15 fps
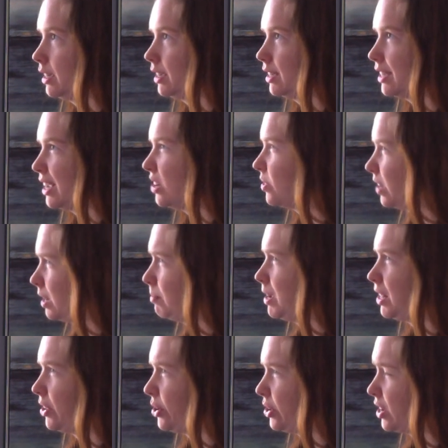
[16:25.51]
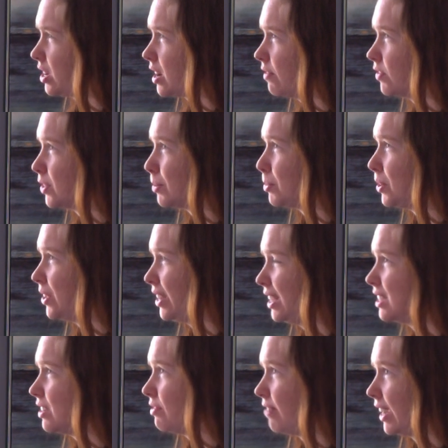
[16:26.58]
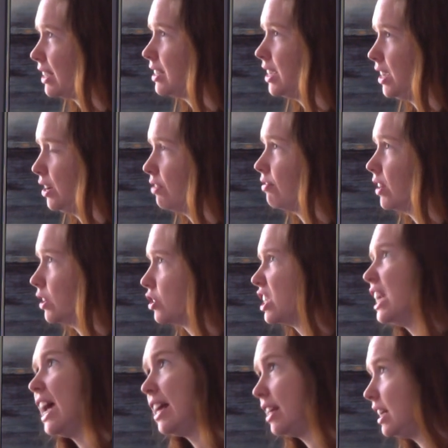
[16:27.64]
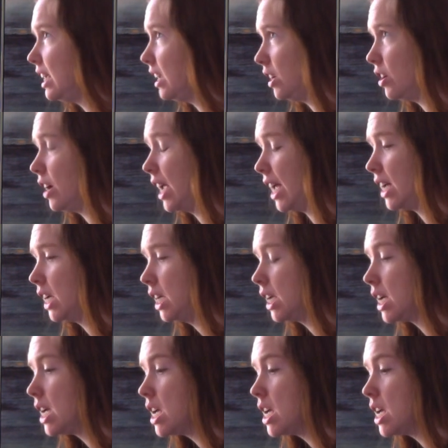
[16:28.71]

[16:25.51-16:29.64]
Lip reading: because I know it can be a little uncomfortable and it's affecting your functionality in your hand.